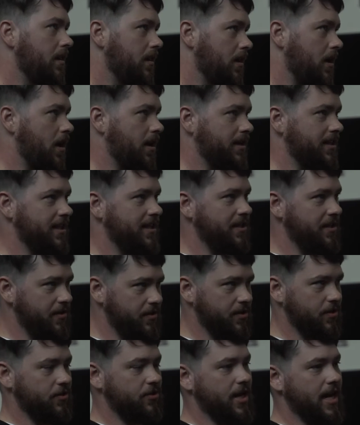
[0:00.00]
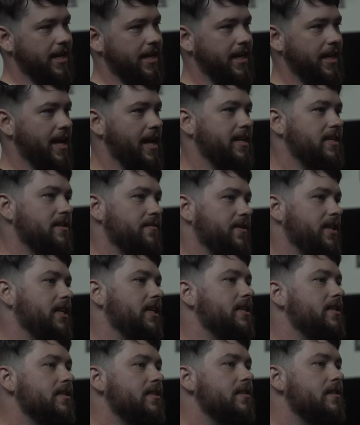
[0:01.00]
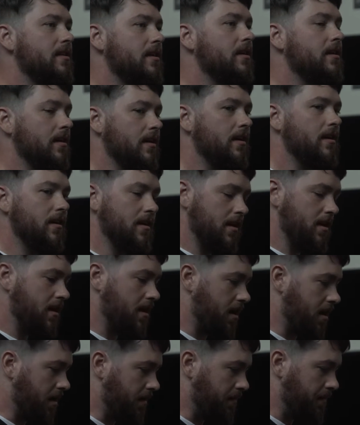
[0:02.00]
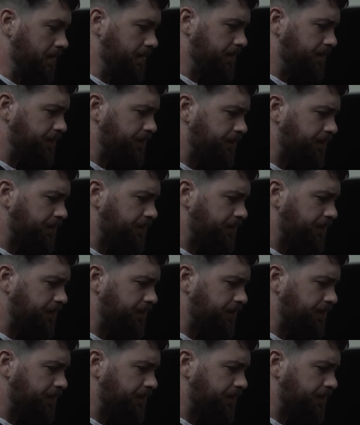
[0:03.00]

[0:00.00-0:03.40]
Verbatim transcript: logged in user tracking activities. Um,